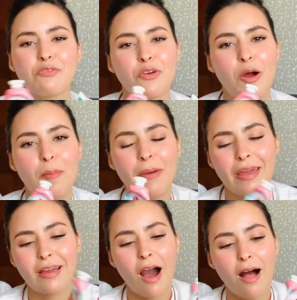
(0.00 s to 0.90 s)
from
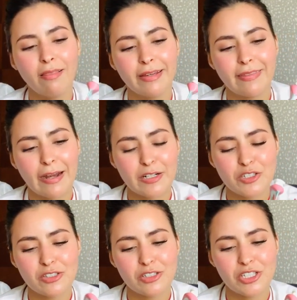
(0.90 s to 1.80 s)
a colleague that
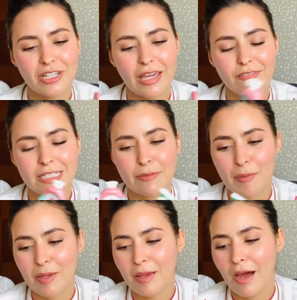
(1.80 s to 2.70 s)
actually she gave it to
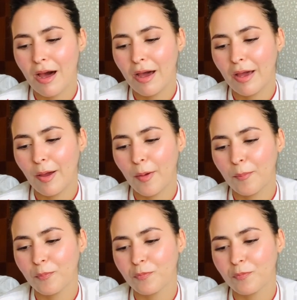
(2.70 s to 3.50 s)
me. I